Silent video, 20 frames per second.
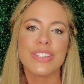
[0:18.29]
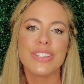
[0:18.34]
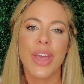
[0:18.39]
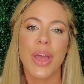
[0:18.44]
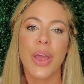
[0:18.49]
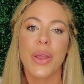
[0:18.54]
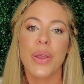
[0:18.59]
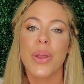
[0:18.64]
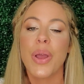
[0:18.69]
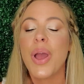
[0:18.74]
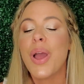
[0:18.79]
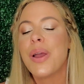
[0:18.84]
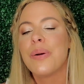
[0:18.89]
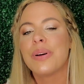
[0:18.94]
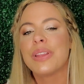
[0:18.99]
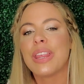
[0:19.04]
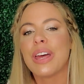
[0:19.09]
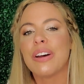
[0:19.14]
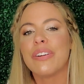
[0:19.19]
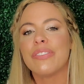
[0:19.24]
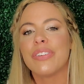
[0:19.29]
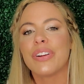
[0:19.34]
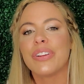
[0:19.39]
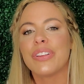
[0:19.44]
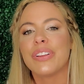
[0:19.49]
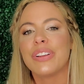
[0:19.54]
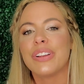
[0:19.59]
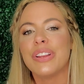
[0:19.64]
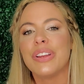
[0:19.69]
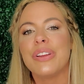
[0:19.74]
So without
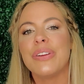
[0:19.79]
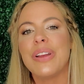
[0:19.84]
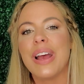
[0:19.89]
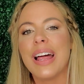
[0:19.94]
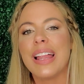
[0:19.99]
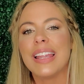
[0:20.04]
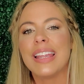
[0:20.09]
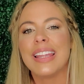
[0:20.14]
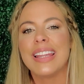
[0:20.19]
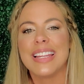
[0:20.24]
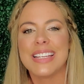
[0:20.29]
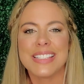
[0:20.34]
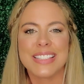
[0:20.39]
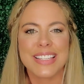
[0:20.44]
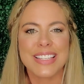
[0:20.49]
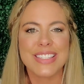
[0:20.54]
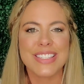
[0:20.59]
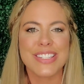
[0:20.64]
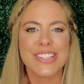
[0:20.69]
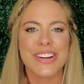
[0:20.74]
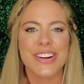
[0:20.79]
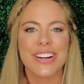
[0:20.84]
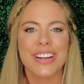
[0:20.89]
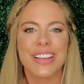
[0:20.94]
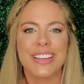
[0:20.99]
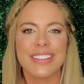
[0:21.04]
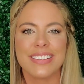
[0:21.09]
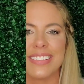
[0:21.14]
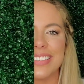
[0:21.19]
further ado, let's get started.